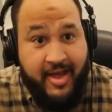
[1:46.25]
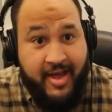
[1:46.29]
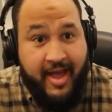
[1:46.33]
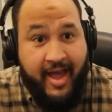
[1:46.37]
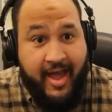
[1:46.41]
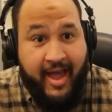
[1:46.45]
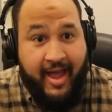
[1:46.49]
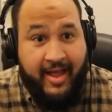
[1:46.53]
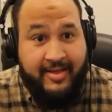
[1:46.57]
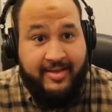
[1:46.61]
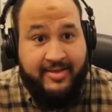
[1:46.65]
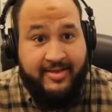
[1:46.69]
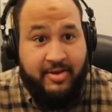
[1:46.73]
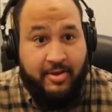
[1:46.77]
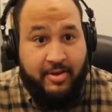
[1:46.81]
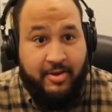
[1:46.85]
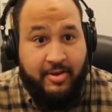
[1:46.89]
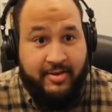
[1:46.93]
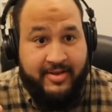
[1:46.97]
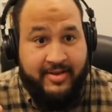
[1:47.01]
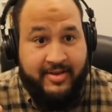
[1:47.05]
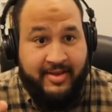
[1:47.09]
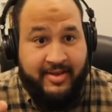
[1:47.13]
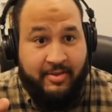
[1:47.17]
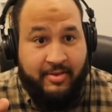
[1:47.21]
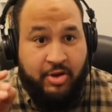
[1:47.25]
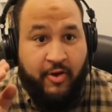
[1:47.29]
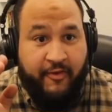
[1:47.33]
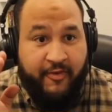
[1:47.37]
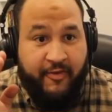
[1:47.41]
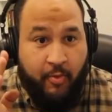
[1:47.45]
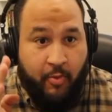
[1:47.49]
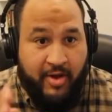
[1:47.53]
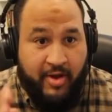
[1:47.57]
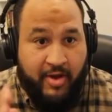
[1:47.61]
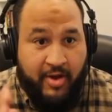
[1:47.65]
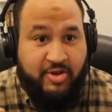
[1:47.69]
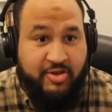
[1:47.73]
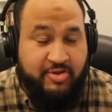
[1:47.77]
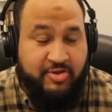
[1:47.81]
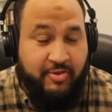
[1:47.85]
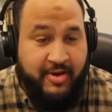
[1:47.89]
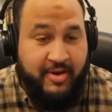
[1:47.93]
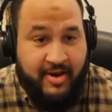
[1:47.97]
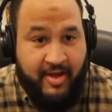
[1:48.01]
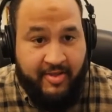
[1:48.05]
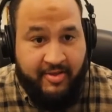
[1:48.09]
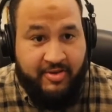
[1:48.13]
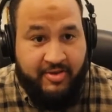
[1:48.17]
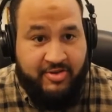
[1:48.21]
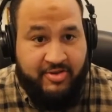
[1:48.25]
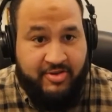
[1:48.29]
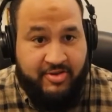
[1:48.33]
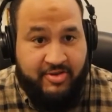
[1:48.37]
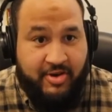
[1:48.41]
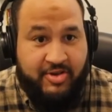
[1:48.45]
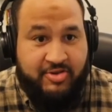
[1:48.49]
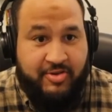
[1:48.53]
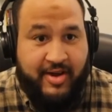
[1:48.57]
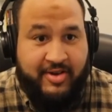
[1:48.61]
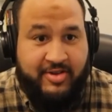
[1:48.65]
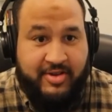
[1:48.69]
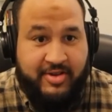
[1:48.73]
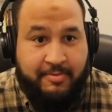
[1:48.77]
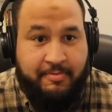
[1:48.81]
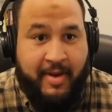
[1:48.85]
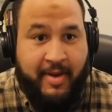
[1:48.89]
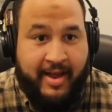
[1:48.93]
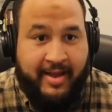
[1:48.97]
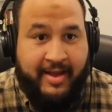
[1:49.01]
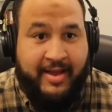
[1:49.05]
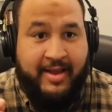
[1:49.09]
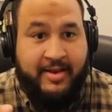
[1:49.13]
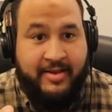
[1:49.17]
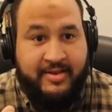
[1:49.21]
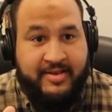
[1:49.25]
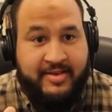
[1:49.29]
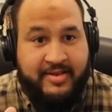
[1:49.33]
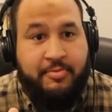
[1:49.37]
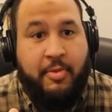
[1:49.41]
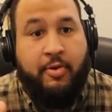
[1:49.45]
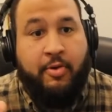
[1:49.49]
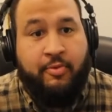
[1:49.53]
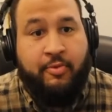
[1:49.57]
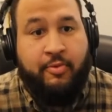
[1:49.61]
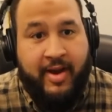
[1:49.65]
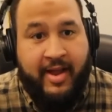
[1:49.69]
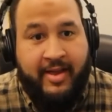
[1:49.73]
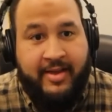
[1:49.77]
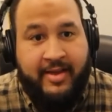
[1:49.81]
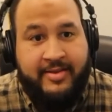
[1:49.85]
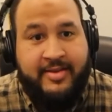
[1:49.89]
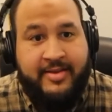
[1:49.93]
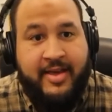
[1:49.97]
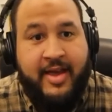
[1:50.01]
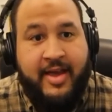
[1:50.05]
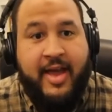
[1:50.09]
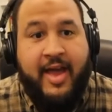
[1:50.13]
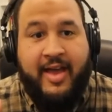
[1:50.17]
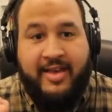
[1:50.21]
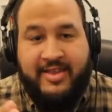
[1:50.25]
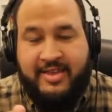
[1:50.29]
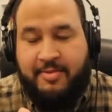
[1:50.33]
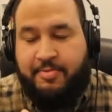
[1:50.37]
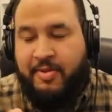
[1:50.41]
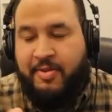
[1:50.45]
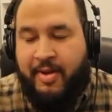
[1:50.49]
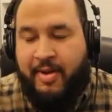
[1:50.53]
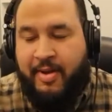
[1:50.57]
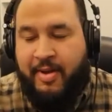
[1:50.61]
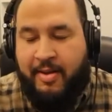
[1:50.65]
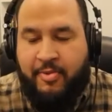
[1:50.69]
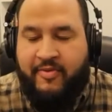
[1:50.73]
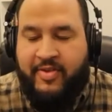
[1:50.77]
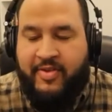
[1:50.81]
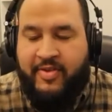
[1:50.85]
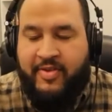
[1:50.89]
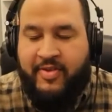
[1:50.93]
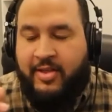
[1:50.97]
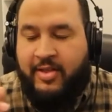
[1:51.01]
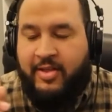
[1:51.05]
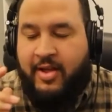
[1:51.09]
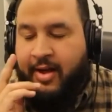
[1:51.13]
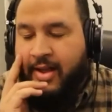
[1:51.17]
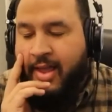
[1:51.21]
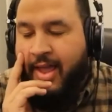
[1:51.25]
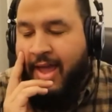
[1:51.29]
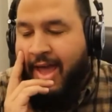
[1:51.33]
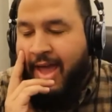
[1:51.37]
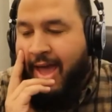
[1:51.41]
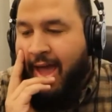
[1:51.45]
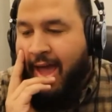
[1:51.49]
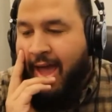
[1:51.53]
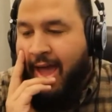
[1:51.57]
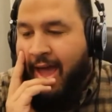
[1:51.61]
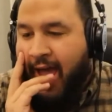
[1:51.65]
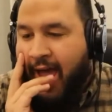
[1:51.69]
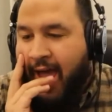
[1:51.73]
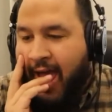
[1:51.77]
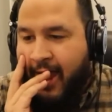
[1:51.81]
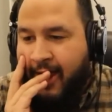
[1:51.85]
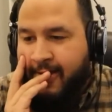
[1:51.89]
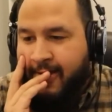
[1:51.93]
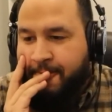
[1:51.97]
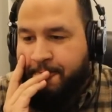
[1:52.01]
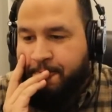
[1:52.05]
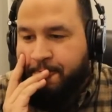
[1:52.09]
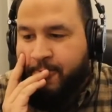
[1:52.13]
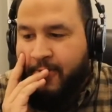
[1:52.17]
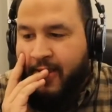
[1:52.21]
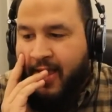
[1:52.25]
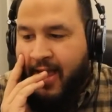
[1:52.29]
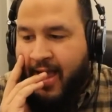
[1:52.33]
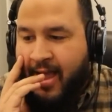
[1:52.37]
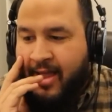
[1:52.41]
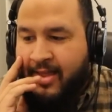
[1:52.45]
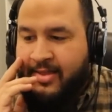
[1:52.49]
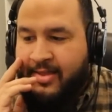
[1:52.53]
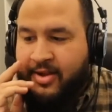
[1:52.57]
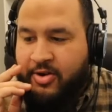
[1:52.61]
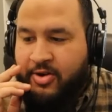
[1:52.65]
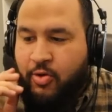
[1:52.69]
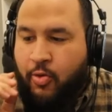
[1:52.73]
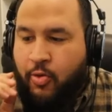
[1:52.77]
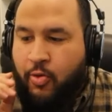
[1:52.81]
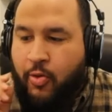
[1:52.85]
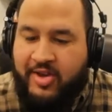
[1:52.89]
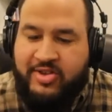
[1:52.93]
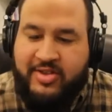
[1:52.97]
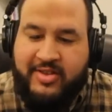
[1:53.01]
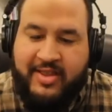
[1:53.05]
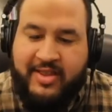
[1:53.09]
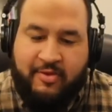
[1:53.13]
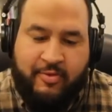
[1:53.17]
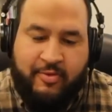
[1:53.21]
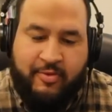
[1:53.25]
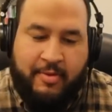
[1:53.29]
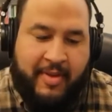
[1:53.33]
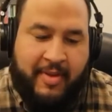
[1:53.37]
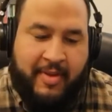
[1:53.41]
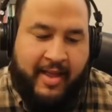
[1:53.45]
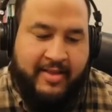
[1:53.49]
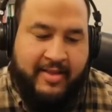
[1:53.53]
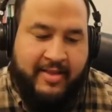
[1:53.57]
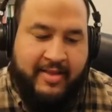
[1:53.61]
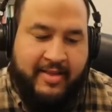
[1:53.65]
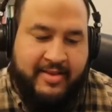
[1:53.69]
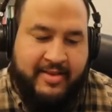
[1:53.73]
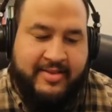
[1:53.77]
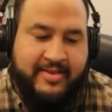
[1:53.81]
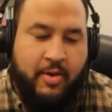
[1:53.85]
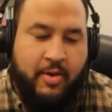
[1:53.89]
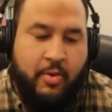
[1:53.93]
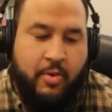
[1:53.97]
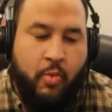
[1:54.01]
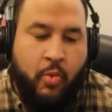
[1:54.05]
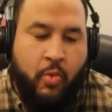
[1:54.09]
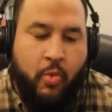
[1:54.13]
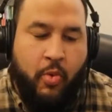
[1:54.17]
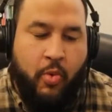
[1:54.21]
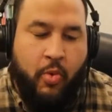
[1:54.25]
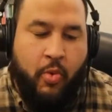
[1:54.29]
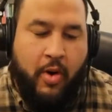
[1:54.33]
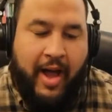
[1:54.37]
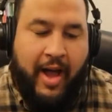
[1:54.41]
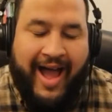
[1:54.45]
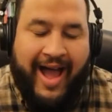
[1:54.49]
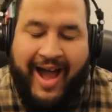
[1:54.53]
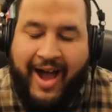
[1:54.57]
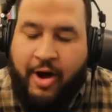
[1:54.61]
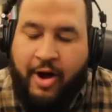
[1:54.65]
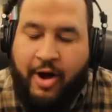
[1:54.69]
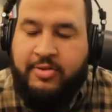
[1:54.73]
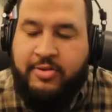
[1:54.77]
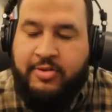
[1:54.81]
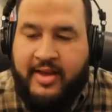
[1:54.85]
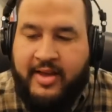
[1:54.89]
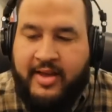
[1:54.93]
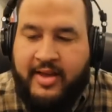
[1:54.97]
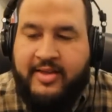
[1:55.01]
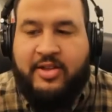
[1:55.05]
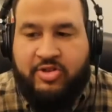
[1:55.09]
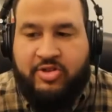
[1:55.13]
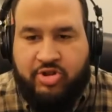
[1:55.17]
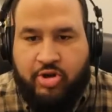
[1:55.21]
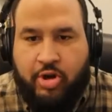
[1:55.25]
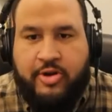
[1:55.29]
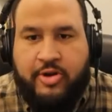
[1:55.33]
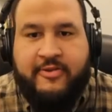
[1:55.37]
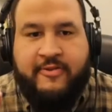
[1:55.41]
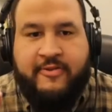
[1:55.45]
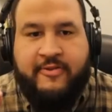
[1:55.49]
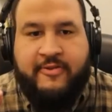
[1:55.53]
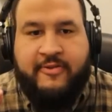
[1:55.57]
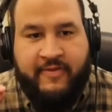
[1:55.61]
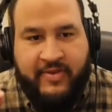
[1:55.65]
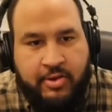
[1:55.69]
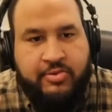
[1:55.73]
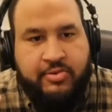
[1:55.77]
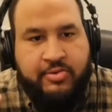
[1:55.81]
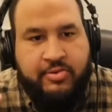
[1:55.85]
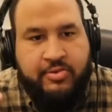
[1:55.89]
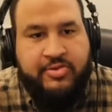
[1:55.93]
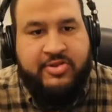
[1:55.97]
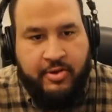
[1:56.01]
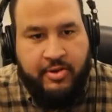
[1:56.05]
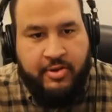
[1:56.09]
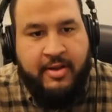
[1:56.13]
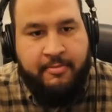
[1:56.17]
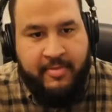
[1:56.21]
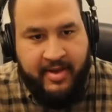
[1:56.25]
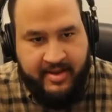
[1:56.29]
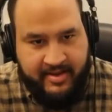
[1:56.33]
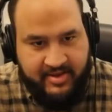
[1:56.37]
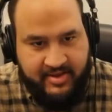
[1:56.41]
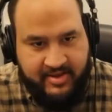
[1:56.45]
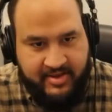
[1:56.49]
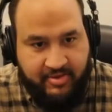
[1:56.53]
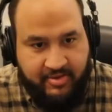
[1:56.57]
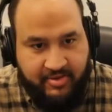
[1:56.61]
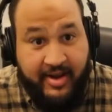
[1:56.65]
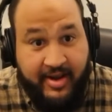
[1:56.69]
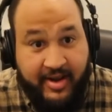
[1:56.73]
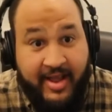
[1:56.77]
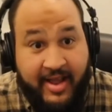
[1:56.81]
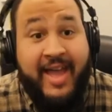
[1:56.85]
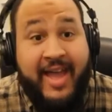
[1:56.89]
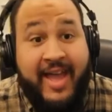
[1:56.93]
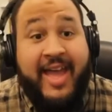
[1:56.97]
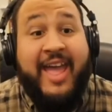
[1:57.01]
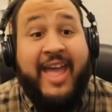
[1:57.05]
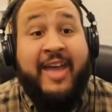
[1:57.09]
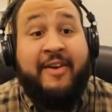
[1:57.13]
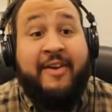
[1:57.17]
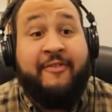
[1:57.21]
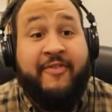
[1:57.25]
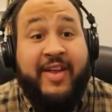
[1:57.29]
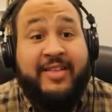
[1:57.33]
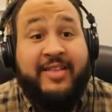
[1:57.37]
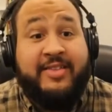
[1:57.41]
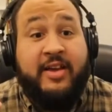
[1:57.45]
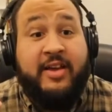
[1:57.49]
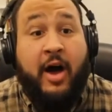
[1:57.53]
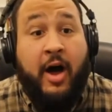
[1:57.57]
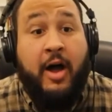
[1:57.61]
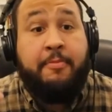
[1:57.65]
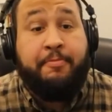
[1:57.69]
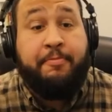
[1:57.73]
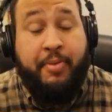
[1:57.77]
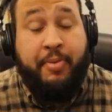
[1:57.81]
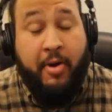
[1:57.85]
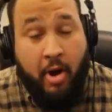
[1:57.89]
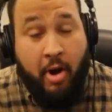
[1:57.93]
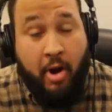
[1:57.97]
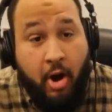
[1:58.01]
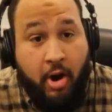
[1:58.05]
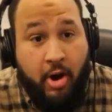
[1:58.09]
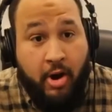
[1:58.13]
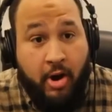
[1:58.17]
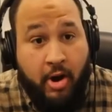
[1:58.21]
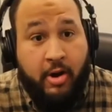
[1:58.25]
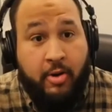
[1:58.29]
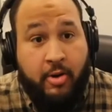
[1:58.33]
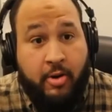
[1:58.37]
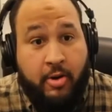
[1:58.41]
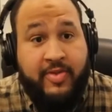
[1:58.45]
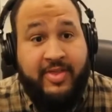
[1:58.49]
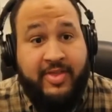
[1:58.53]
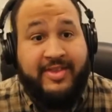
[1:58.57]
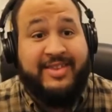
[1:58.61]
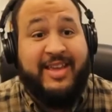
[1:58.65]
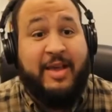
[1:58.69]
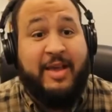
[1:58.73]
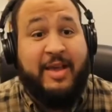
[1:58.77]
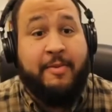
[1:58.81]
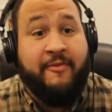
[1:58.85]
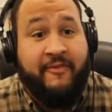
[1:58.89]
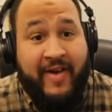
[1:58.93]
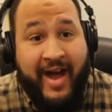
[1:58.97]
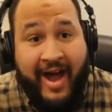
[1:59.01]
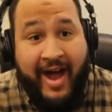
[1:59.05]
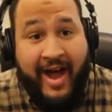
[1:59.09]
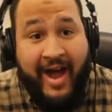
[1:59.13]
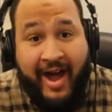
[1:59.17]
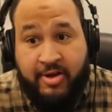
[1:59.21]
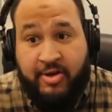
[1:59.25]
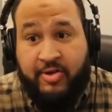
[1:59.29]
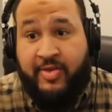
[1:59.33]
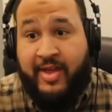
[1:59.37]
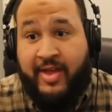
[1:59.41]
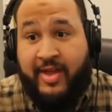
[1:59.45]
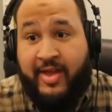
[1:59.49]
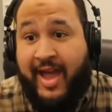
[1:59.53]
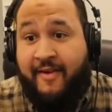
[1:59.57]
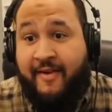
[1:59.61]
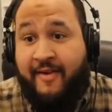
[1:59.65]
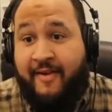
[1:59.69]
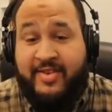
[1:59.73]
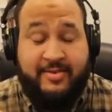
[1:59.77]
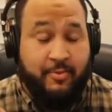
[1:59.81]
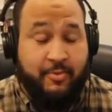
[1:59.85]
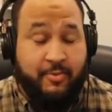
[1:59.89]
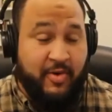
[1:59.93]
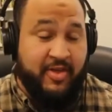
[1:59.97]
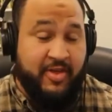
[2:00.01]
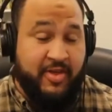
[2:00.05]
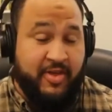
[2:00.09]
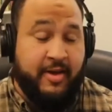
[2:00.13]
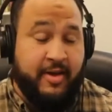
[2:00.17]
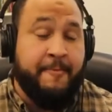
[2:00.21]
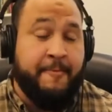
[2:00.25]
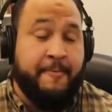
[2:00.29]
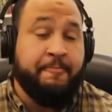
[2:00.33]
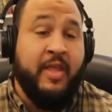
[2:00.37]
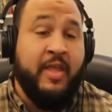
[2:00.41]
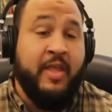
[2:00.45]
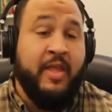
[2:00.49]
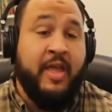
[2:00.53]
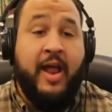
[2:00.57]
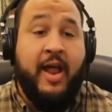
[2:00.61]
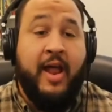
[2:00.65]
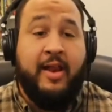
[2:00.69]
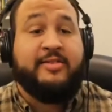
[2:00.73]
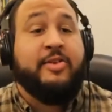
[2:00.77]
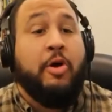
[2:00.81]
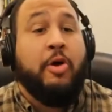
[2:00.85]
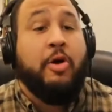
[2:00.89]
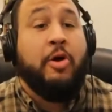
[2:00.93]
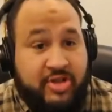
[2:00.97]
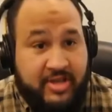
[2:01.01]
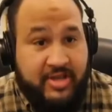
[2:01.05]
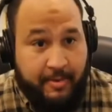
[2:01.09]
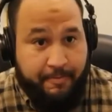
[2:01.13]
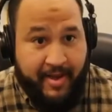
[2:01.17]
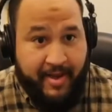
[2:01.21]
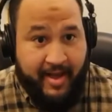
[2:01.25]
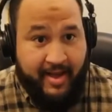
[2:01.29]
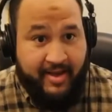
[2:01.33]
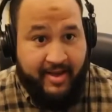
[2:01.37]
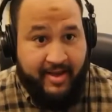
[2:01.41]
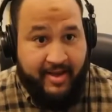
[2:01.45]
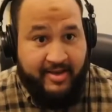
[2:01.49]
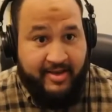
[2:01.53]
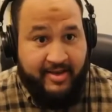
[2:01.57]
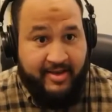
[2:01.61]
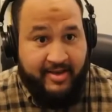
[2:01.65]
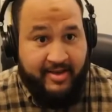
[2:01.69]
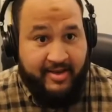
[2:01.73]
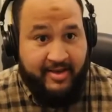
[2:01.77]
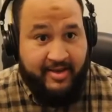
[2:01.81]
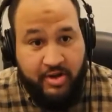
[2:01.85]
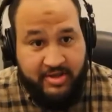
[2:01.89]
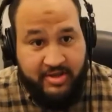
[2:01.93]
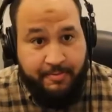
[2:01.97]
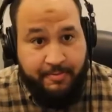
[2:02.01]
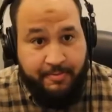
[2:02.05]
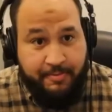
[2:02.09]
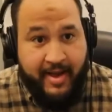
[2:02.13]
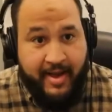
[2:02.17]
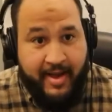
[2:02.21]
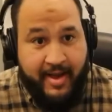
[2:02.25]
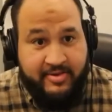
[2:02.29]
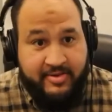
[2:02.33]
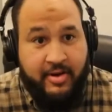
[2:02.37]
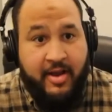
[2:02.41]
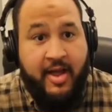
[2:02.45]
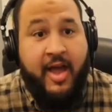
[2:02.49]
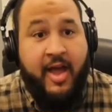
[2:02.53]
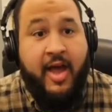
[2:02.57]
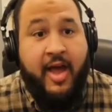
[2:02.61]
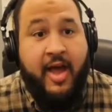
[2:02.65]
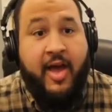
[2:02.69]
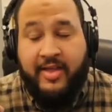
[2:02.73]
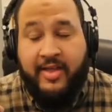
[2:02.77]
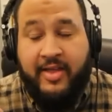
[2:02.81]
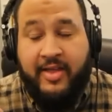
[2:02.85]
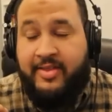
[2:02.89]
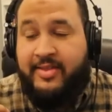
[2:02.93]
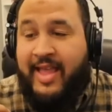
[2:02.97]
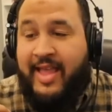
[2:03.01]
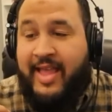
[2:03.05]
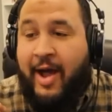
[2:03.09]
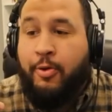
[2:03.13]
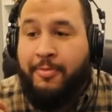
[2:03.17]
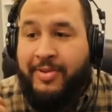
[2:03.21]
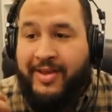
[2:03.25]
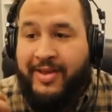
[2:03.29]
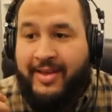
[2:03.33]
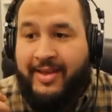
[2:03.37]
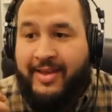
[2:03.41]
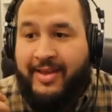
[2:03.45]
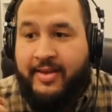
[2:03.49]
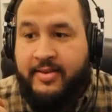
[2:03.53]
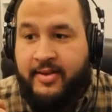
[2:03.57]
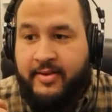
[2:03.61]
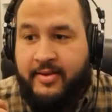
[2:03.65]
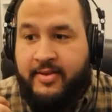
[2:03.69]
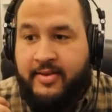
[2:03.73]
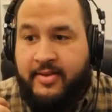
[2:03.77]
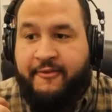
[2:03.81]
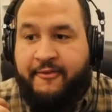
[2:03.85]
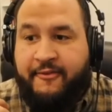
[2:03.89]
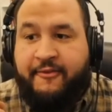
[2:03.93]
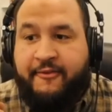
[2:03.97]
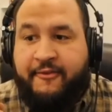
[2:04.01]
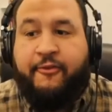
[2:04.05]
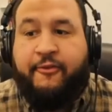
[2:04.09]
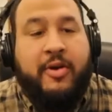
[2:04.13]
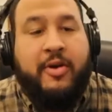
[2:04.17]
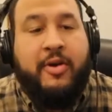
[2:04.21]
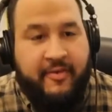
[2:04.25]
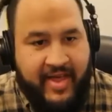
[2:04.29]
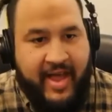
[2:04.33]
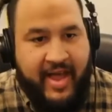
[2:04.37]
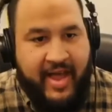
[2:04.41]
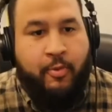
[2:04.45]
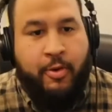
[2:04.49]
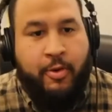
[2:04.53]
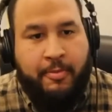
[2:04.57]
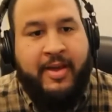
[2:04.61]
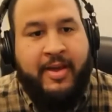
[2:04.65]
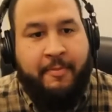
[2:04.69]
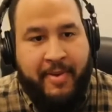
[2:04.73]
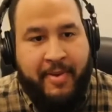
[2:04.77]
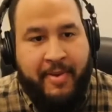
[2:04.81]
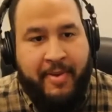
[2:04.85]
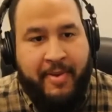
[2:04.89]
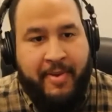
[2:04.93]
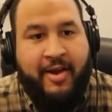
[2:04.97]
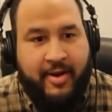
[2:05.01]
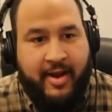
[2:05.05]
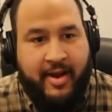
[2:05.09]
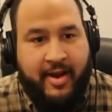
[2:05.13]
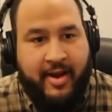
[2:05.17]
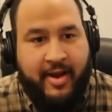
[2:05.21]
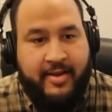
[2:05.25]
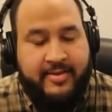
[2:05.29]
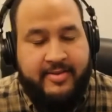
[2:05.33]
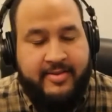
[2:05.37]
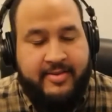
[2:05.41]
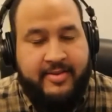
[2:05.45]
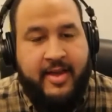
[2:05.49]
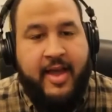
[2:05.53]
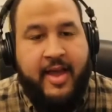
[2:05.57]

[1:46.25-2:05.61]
And so, because when you go from one church to another church, you actually might get a small raise simply by moving along. And the question then remains is, how does the church view student ministry? If it's on par with the same value they have with an associate pastor or a worship pastor, then will be, the fruit of that will be a pay raise.